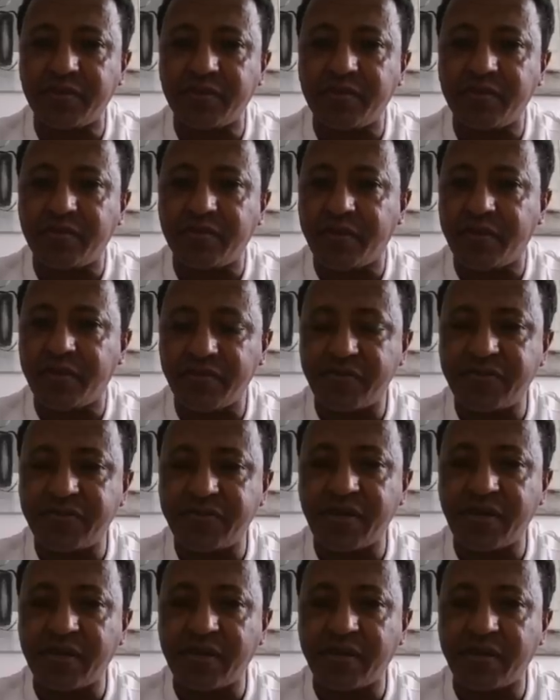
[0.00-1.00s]

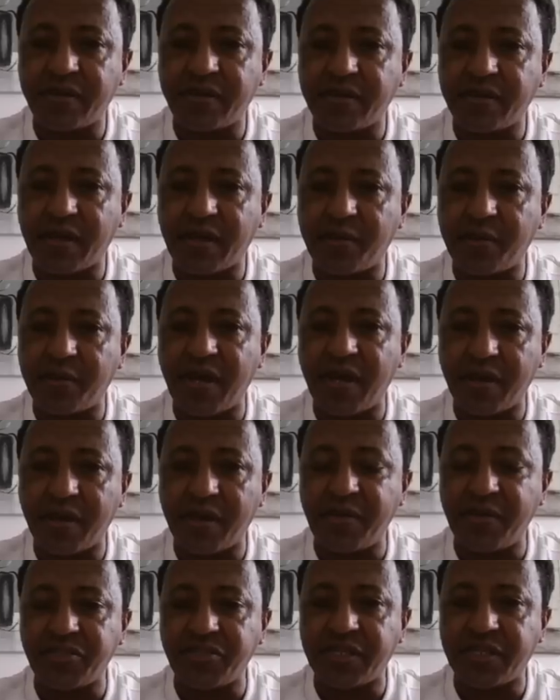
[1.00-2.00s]
Eritrean and Amhara
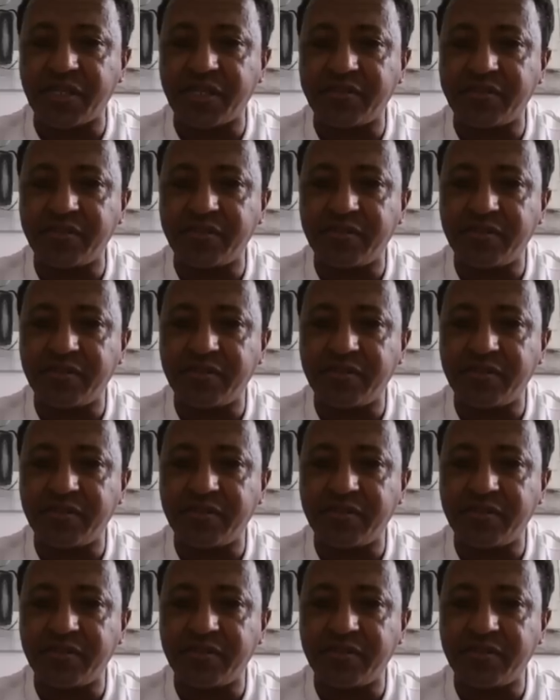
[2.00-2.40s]
militias